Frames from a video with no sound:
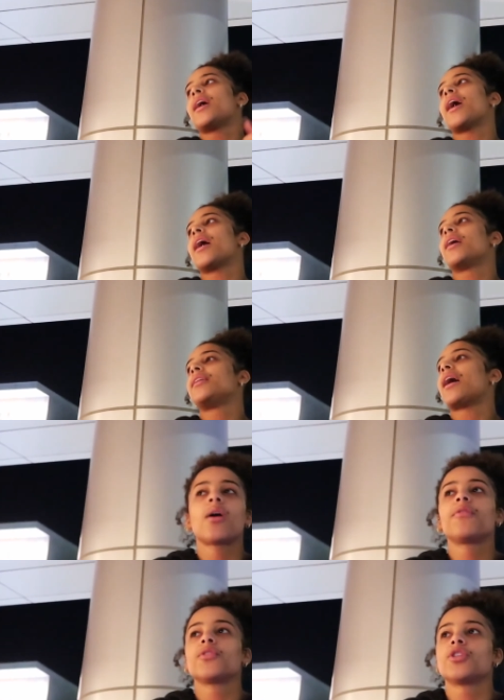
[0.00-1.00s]
And I
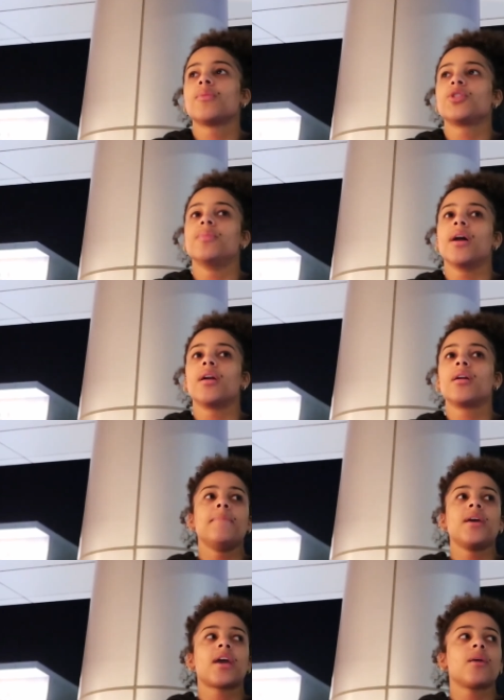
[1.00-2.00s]
would feel so much better
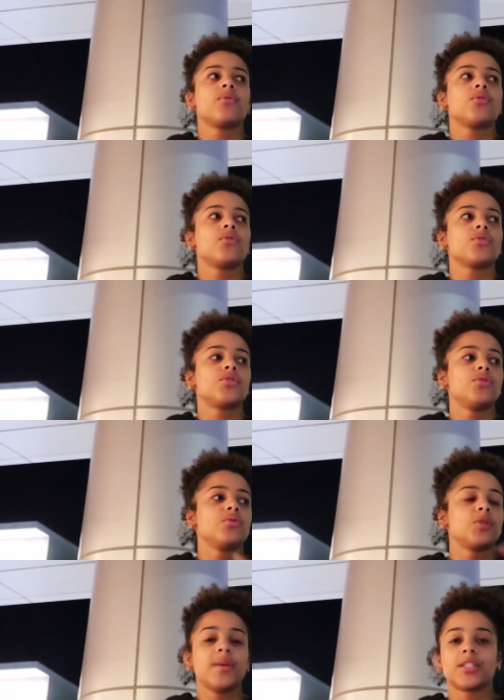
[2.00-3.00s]
being able to
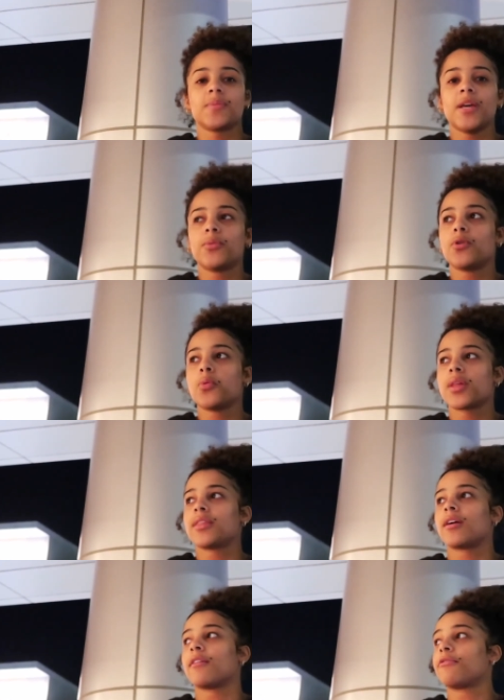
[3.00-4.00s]
speak to people with
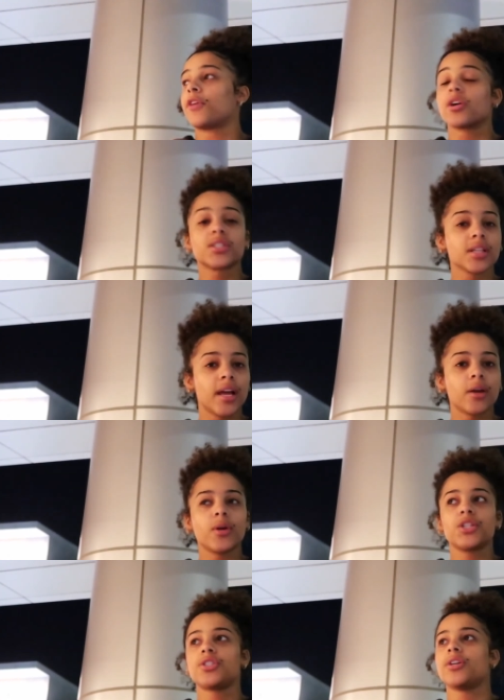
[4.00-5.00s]
their first
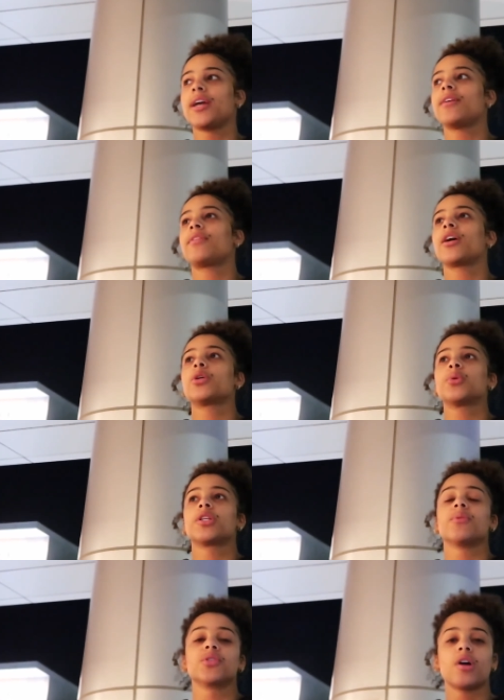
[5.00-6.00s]
language, their native language, what
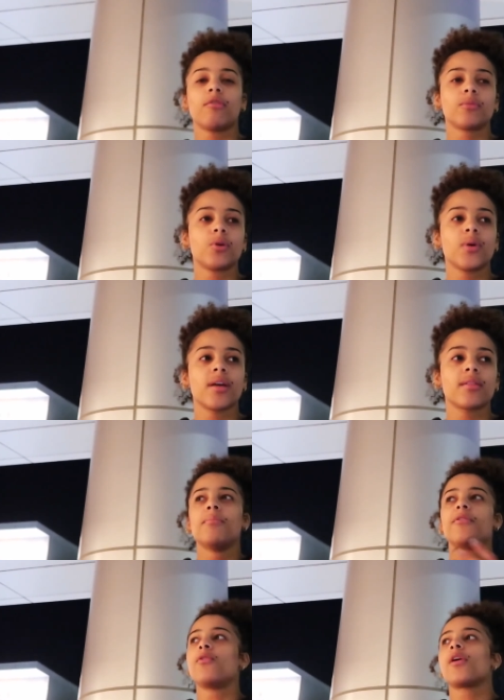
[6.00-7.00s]
they're most comfortable with,
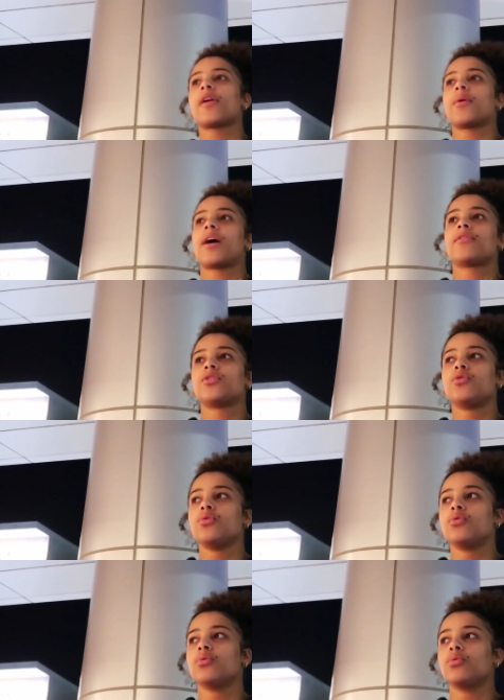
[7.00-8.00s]
before they would have
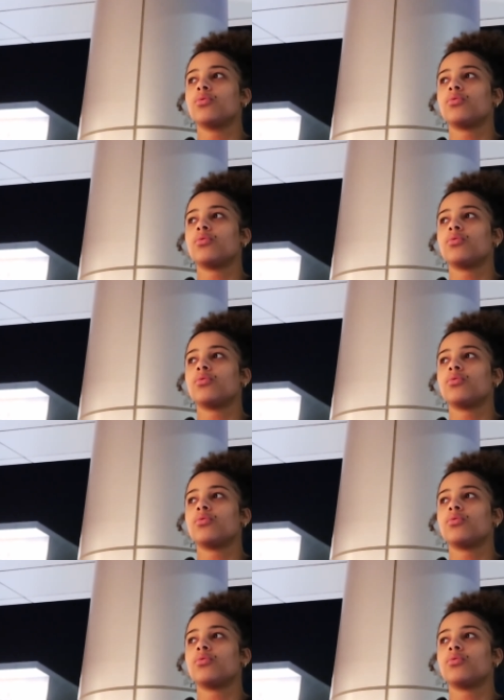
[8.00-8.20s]
to